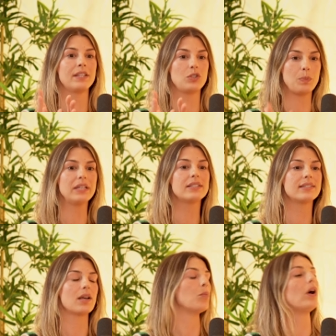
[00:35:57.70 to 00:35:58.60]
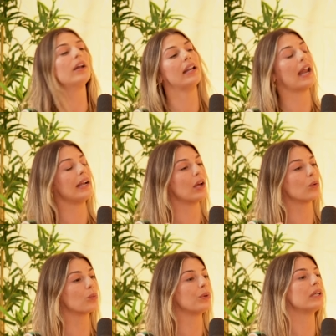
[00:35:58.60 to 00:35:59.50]
speak to someone and I'd get
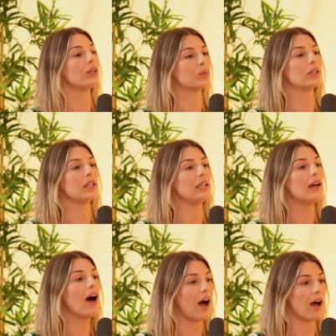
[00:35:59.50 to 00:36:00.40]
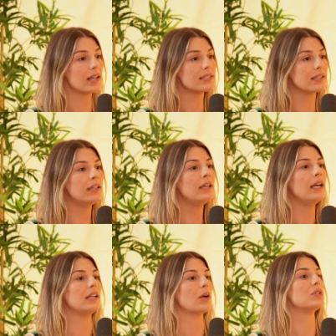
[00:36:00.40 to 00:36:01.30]
really, really hot
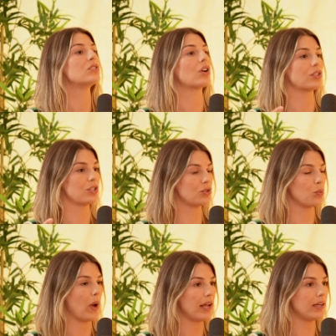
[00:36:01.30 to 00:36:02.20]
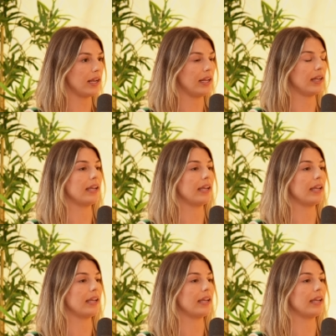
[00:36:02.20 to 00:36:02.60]
and I would start to sweat. And